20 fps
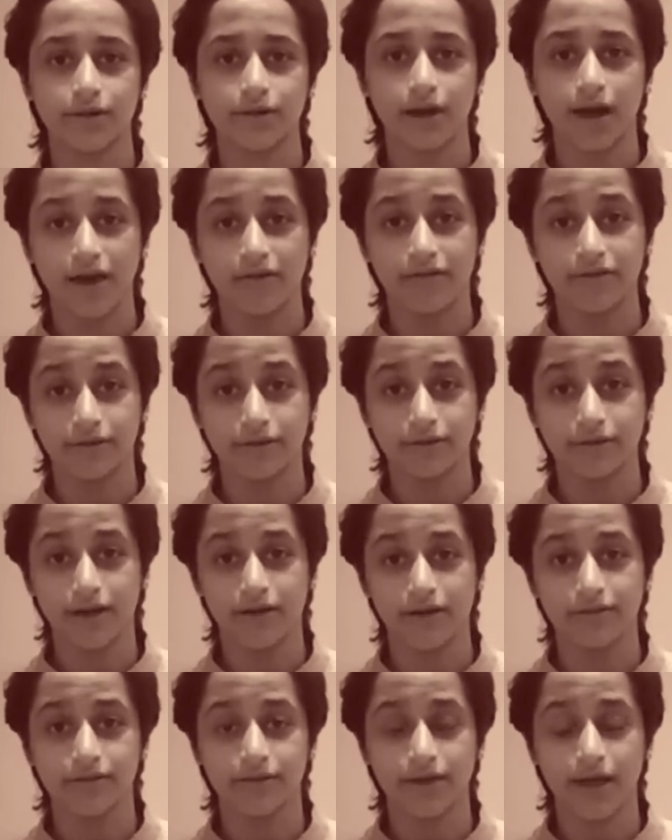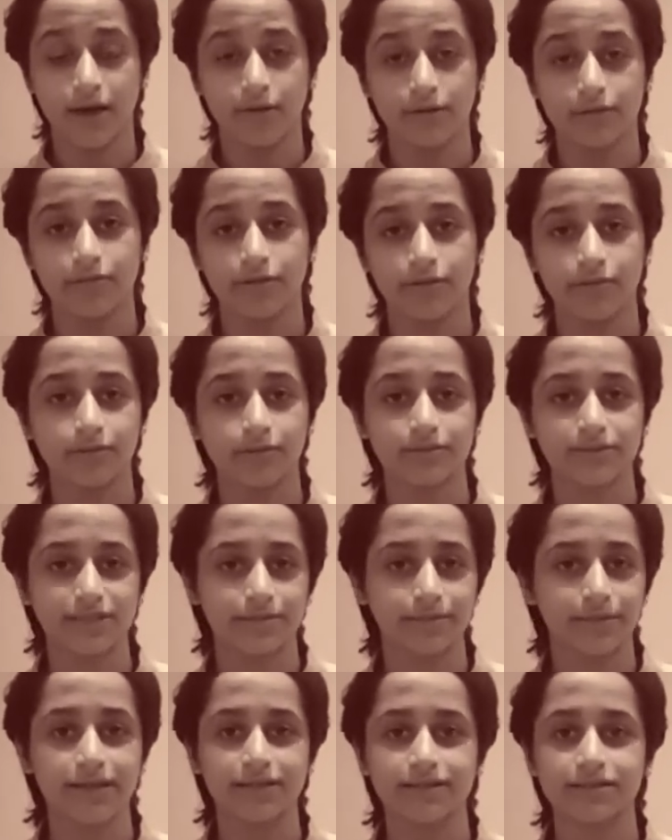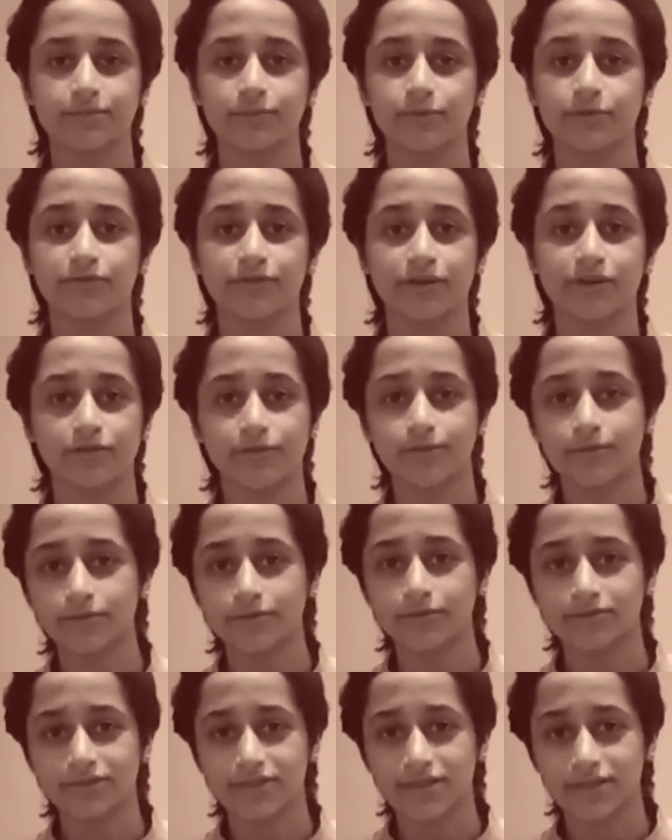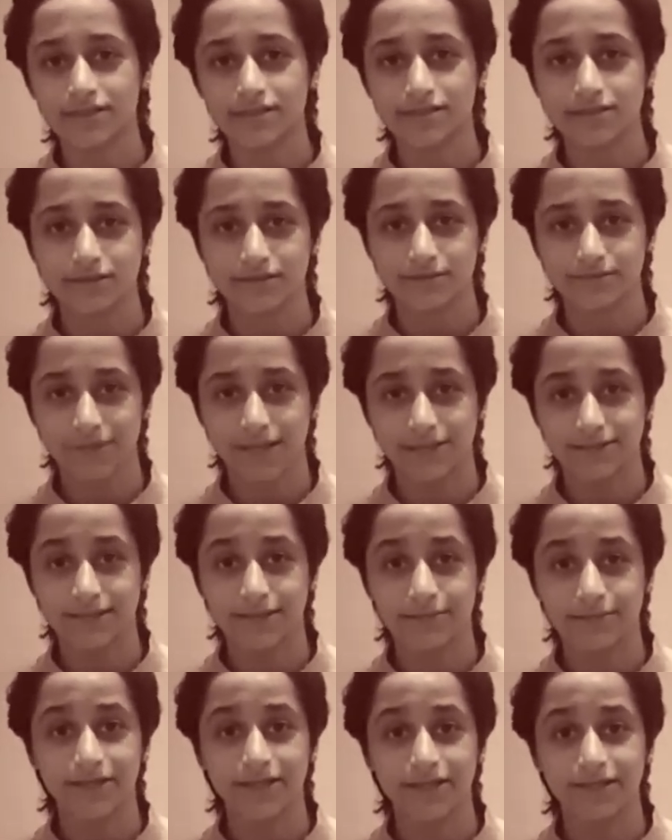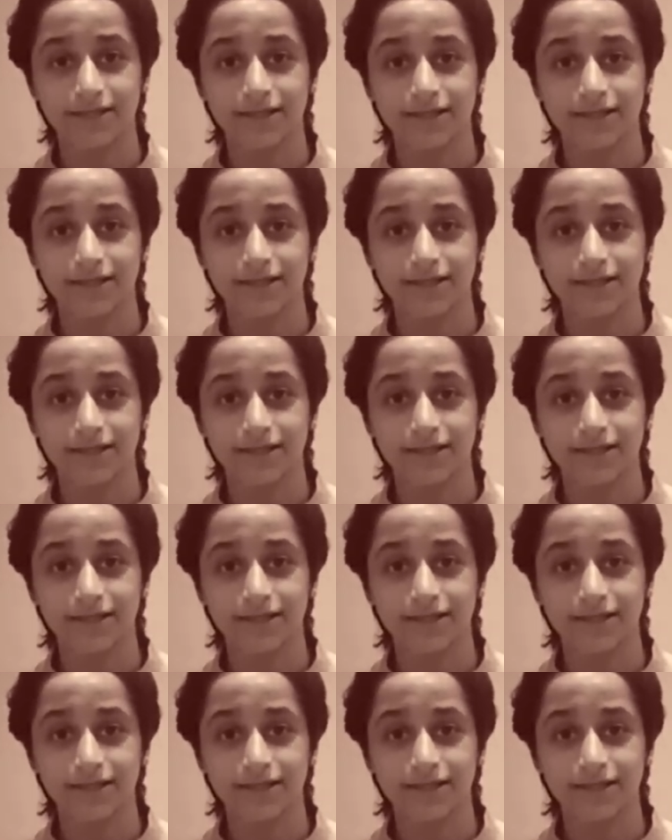having health problems that makes them more vulnerable to this pandemic,